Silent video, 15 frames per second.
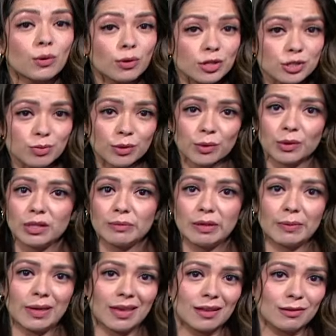course, we're going to be
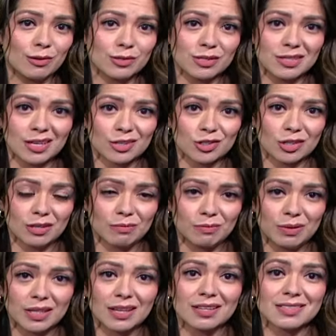paying close attention
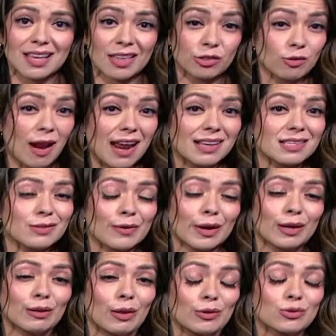because that threat is very
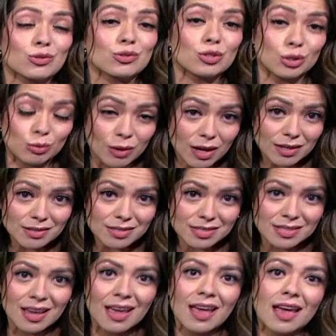close to us,
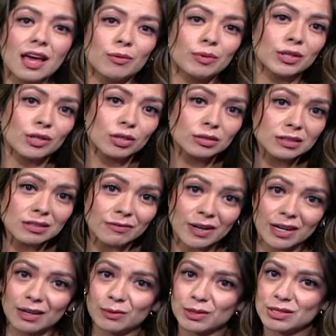and we could
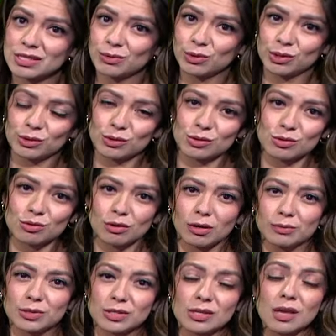very well see one of those
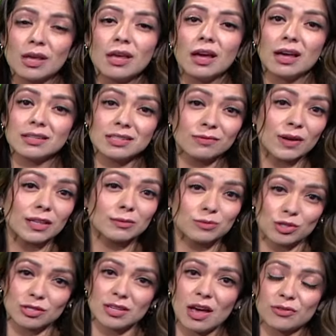storms uh, develop
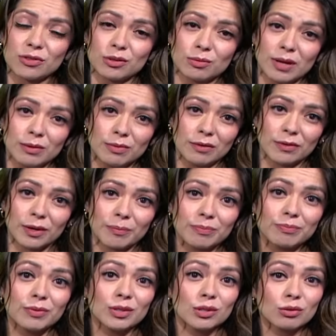just south of the Red River.
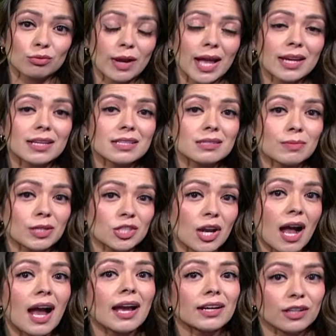But the threat is much
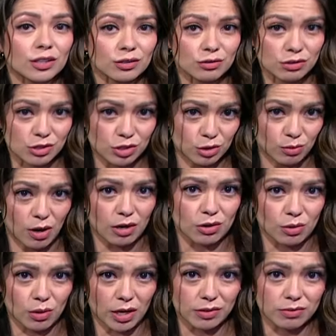higher to our
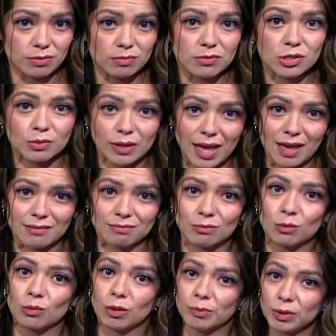north. So again,
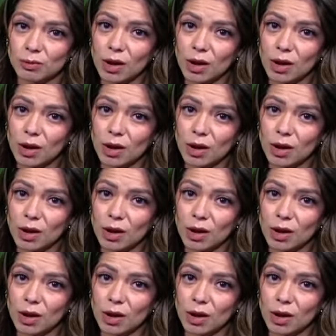we'll be